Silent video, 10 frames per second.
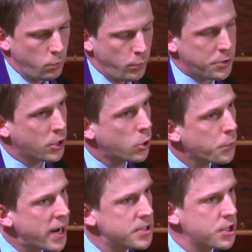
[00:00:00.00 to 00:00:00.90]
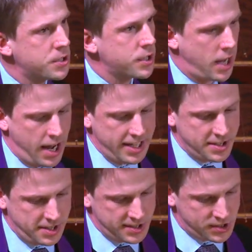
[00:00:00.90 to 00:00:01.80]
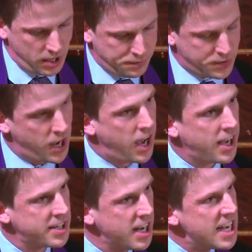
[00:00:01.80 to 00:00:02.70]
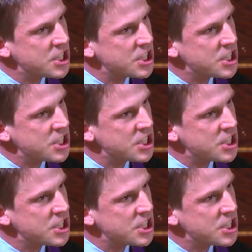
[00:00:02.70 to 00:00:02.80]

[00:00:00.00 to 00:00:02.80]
where the courageous kindness of God